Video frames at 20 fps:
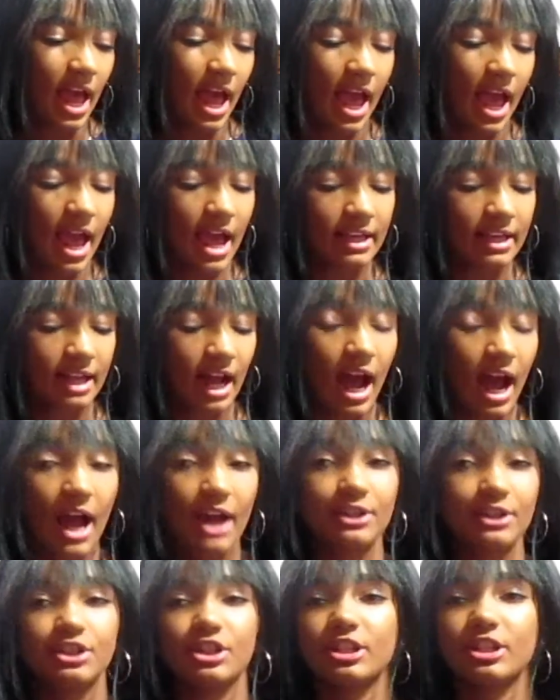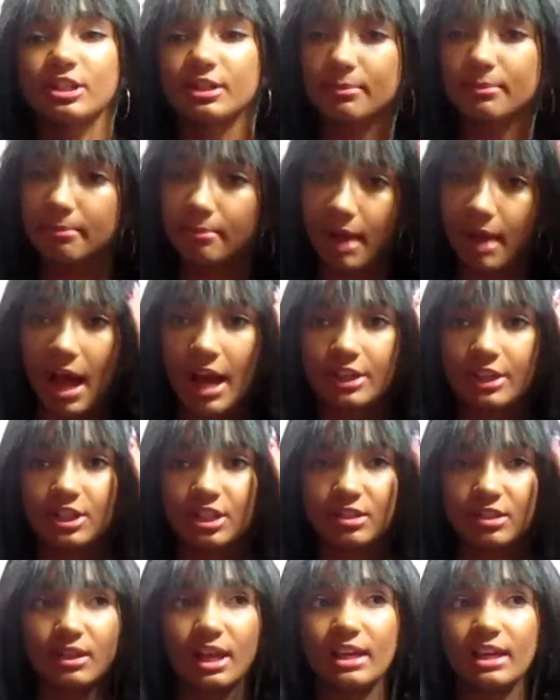and I just I
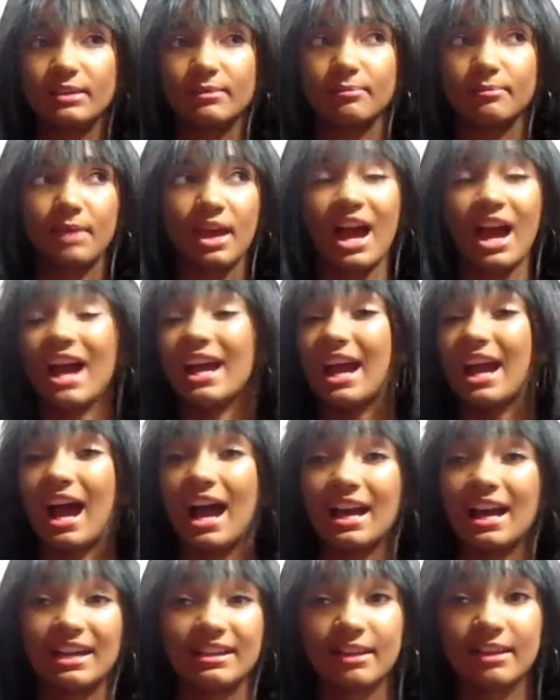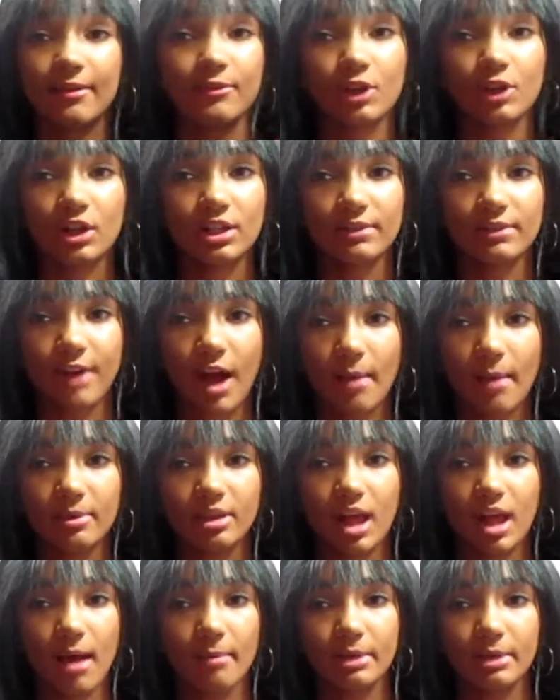just like I, I had never heard of Hobby
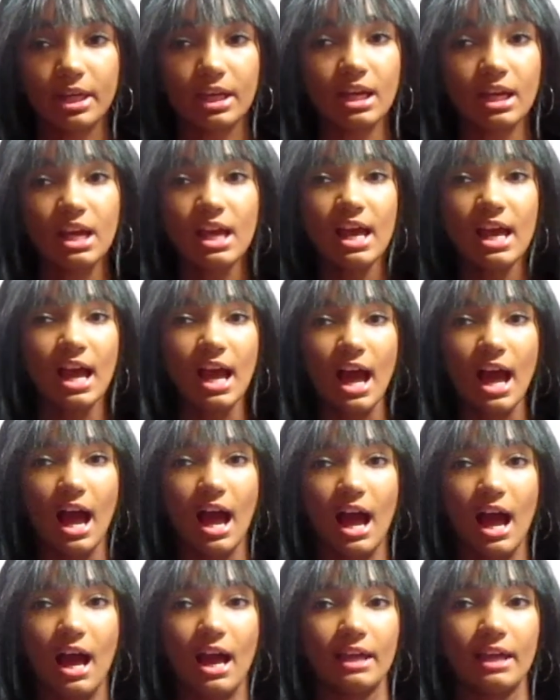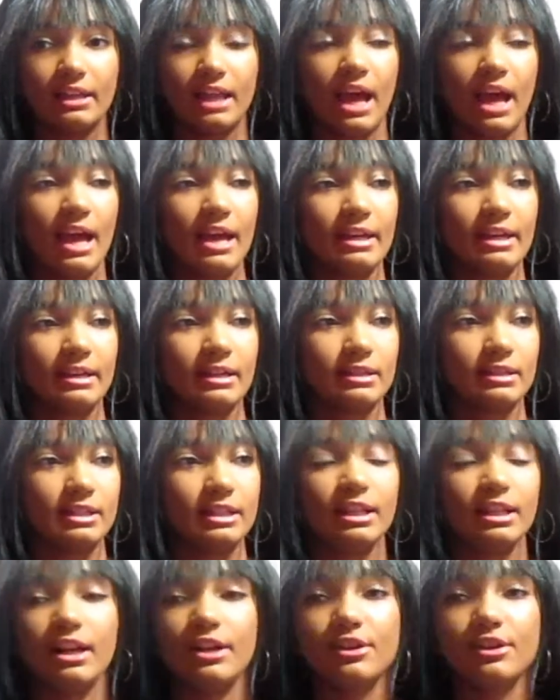Lobby. I like
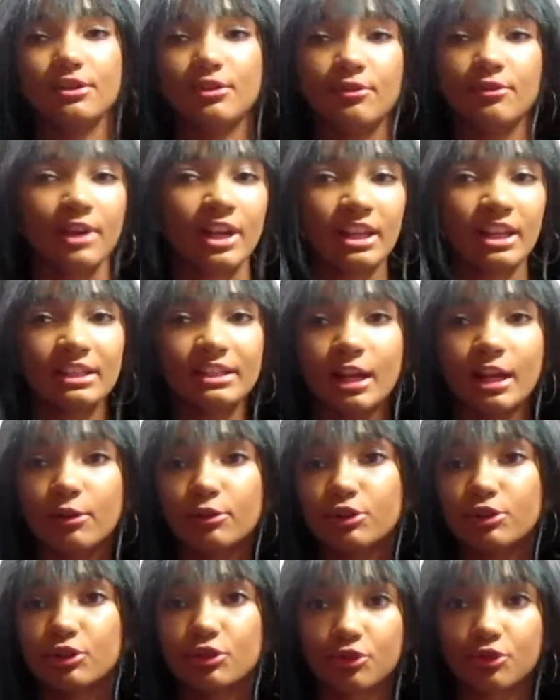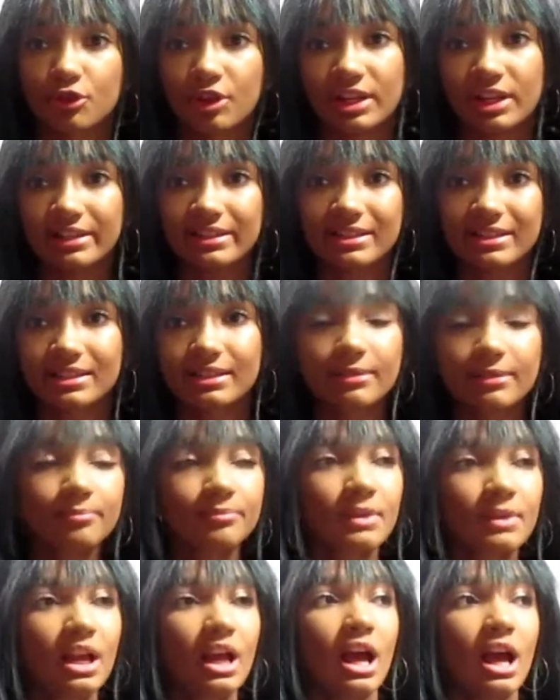didn't really know streets,
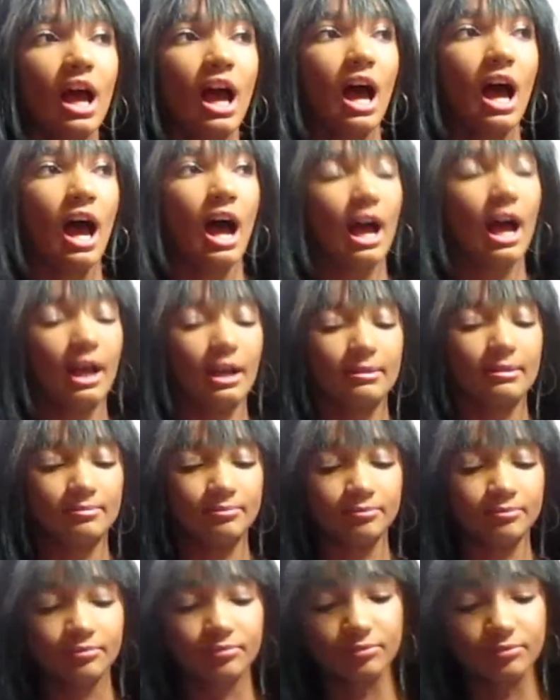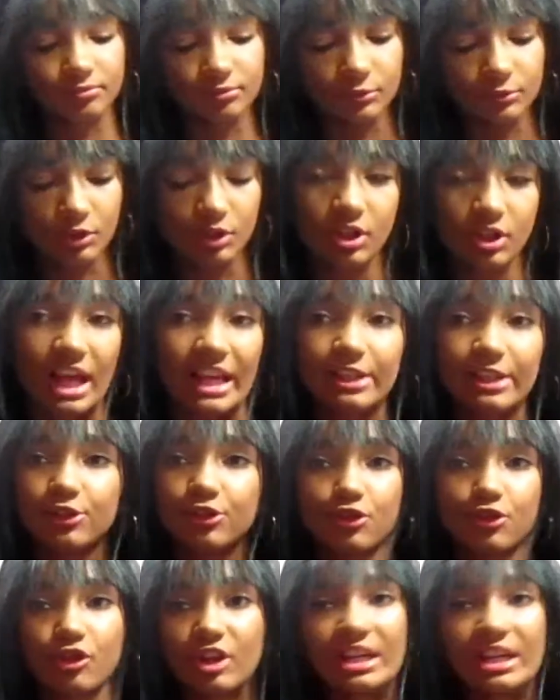um, so, like
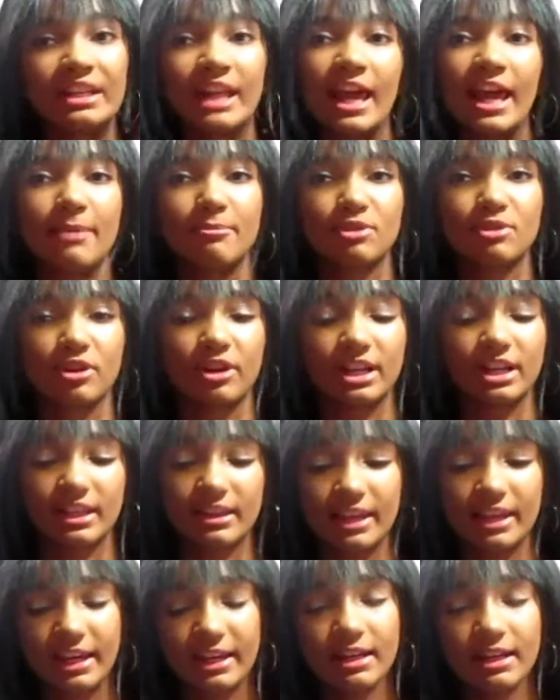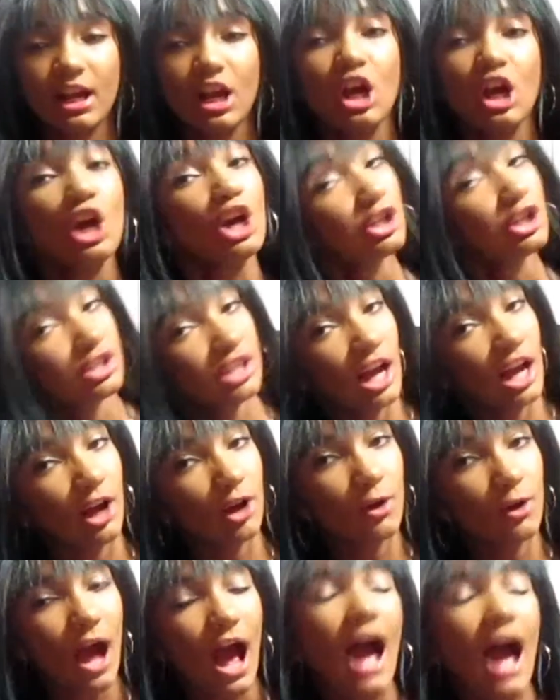street names or anything. So
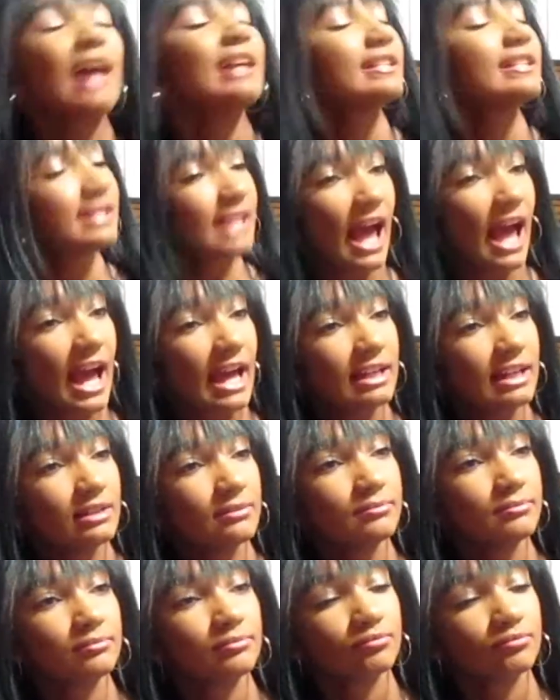I said